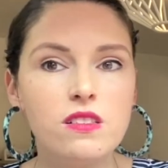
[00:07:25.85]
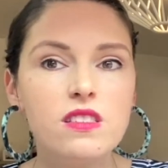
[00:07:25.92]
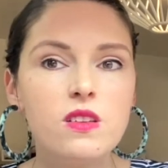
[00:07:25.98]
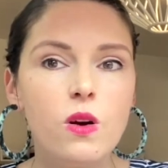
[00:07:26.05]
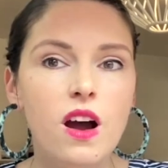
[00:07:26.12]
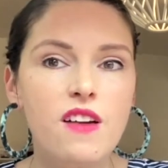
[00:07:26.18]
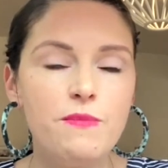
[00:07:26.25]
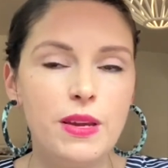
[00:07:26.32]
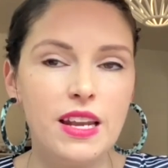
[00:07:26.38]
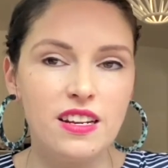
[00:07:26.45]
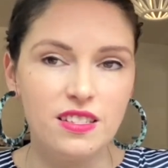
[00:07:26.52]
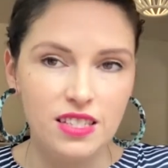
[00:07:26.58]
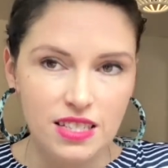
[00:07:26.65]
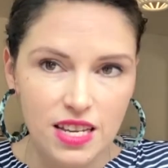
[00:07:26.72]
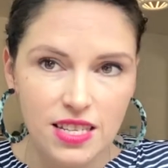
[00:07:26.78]
So I've been
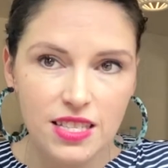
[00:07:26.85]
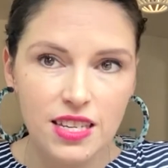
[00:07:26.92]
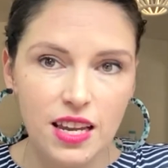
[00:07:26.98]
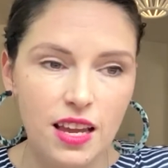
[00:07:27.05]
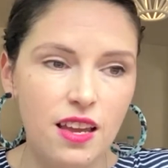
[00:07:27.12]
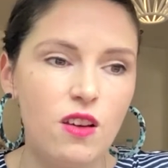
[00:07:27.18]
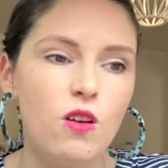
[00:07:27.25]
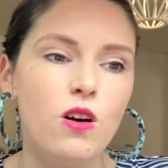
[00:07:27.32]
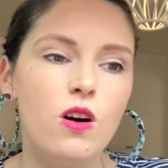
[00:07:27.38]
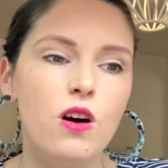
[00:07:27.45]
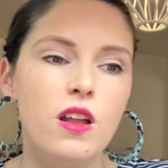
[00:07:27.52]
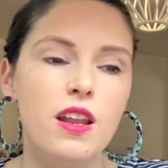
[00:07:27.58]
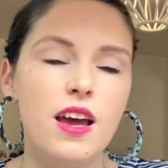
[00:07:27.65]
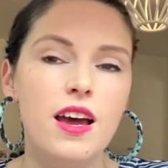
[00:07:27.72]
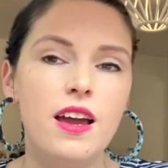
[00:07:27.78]
actually testing it
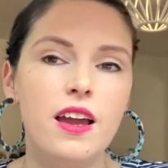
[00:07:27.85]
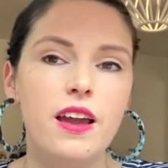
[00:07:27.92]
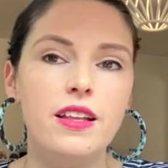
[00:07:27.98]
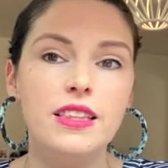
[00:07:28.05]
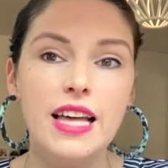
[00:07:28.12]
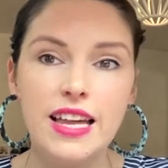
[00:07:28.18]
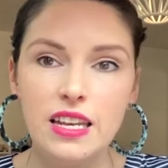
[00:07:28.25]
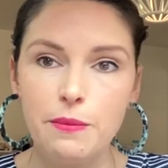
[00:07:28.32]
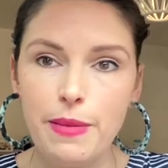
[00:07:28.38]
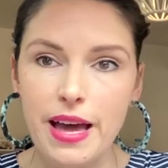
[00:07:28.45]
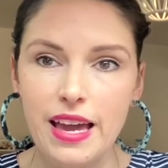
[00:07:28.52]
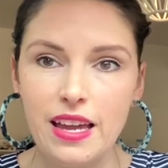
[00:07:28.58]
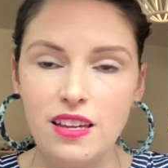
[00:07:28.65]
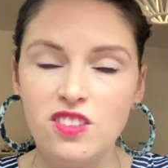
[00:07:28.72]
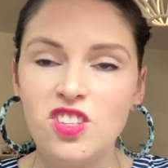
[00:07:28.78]
on a landing
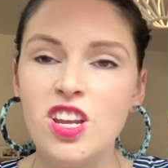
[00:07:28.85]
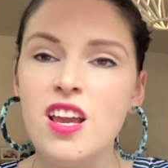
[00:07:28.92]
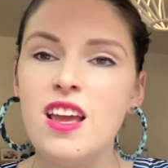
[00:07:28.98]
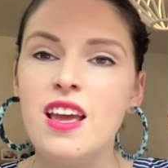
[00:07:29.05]
page,